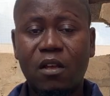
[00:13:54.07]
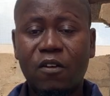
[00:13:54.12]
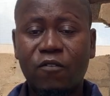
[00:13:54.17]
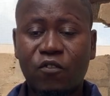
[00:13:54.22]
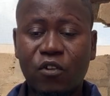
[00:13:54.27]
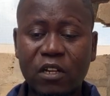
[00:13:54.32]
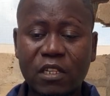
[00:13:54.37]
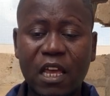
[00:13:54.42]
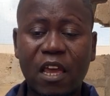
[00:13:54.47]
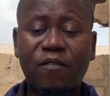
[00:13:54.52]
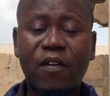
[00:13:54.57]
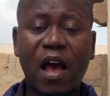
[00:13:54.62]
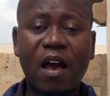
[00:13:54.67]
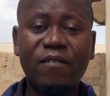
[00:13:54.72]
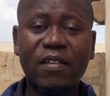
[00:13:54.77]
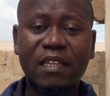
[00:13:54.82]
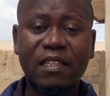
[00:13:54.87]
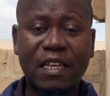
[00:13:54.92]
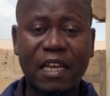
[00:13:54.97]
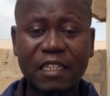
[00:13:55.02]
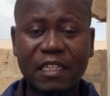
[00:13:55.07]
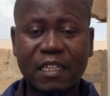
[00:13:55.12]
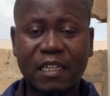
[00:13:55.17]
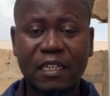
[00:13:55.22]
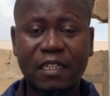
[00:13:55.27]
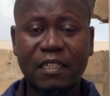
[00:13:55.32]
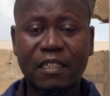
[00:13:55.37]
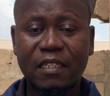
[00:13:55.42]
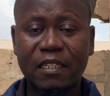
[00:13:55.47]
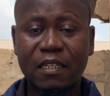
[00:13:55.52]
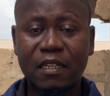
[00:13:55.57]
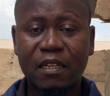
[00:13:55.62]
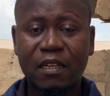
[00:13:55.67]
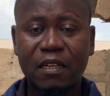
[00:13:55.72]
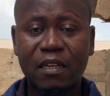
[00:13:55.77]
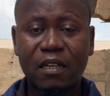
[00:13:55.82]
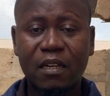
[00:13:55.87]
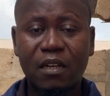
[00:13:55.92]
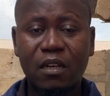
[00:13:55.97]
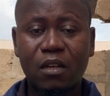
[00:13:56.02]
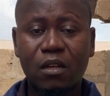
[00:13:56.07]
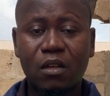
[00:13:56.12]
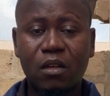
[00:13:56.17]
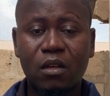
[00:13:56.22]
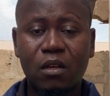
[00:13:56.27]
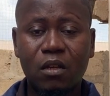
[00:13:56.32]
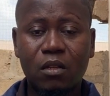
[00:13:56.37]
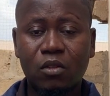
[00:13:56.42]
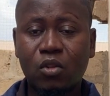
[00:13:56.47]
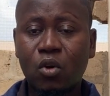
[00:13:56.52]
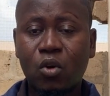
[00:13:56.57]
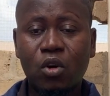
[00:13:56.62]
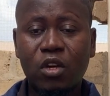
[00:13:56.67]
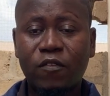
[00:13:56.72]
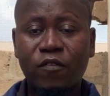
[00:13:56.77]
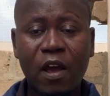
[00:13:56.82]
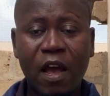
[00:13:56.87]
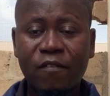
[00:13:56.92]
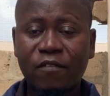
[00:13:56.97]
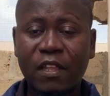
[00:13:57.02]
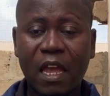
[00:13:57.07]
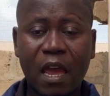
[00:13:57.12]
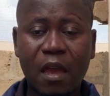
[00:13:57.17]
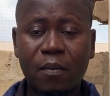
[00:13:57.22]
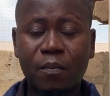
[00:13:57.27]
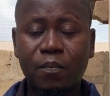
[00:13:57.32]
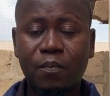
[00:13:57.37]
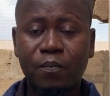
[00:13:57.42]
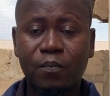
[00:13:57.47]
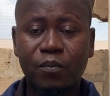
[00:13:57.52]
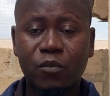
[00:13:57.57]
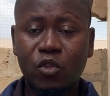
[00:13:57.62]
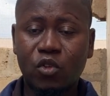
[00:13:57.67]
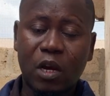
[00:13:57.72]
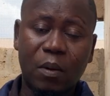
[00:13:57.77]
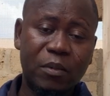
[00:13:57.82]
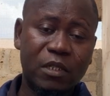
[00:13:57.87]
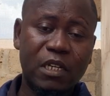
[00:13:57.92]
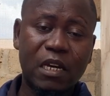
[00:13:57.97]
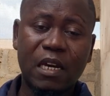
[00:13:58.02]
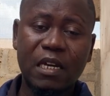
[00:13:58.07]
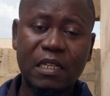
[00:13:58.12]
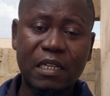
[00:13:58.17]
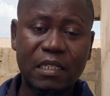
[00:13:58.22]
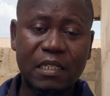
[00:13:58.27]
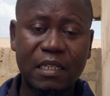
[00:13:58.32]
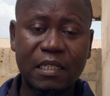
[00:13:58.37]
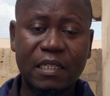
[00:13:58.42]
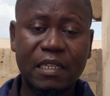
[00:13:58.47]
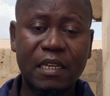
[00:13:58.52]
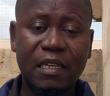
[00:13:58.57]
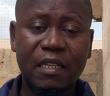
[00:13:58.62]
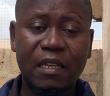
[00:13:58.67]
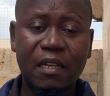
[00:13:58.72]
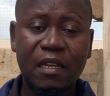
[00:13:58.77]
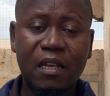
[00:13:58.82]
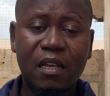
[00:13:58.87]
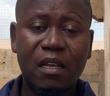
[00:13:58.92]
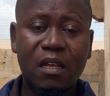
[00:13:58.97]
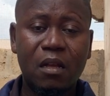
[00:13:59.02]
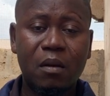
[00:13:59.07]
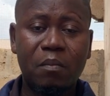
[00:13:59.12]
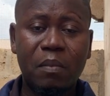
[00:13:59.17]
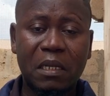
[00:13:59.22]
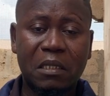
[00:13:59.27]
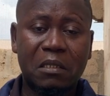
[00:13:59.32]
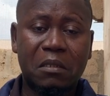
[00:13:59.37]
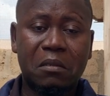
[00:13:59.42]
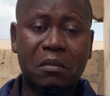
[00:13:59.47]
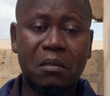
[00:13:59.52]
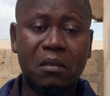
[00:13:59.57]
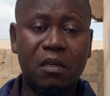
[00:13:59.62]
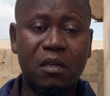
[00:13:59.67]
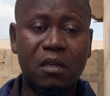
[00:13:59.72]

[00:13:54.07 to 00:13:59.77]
For instance, if I have the test kit, though if you have time, you can be checking it daily, but